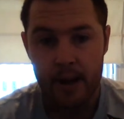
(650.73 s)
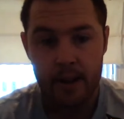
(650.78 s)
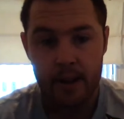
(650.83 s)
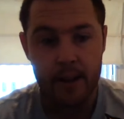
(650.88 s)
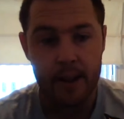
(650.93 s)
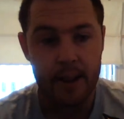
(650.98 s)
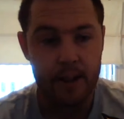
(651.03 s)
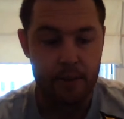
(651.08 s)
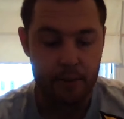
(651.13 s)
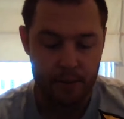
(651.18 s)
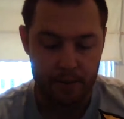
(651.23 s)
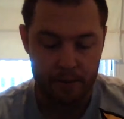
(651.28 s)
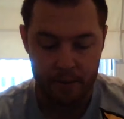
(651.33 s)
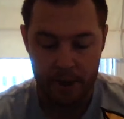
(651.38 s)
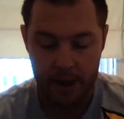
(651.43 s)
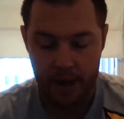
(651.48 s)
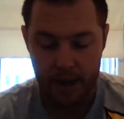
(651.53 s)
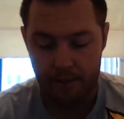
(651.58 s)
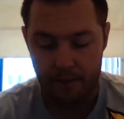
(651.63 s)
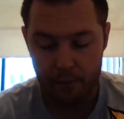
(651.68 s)
And that's when I'm
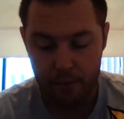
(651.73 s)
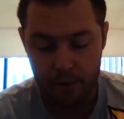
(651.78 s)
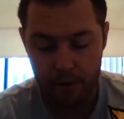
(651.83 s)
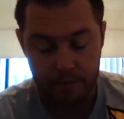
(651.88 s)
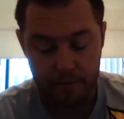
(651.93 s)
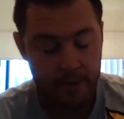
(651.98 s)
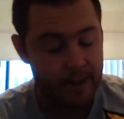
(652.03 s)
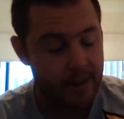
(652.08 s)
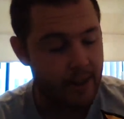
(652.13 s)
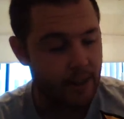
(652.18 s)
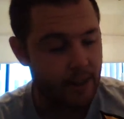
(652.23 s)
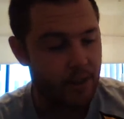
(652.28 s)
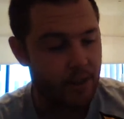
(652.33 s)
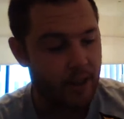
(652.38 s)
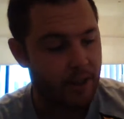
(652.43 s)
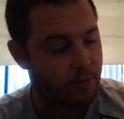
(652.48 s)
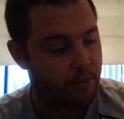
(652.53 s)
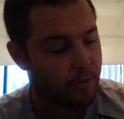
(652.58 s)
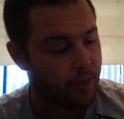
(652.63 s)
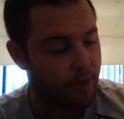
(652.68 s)
going to have a problem. And
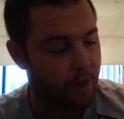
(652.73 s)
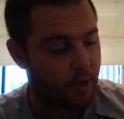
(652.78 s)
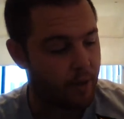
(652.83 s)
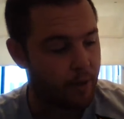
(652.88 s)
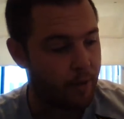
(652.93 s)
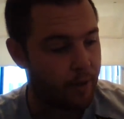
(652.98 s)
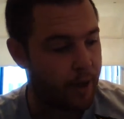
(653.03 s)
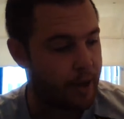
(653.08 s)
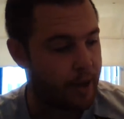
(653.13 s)
that's where the whole